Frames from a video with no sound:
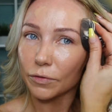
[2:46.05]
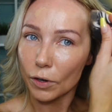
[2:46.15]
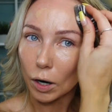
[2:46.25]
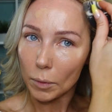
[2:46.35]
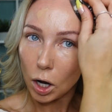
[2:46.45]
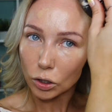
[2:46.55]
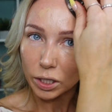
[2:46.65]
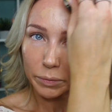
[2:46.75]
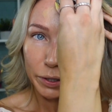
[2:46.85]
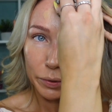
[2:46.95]
from
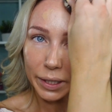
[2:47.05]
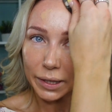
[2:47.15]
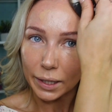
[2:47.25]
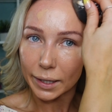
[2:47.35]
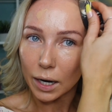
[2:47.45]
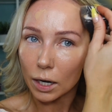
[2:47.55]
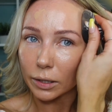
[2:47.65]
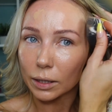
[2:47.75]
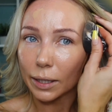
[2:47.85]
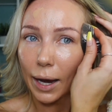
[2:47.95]
Ulta Beauty that I
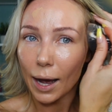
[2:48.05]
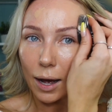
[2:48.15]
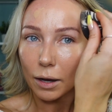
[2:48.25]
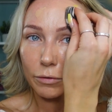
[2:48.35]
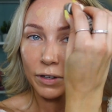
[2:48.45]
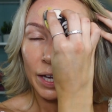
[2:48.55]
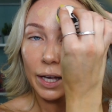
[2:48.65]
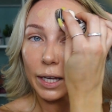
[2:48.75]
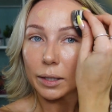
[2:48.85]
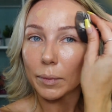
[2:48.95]
currently have
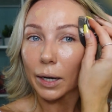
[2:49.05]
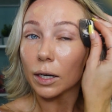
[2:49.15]
in my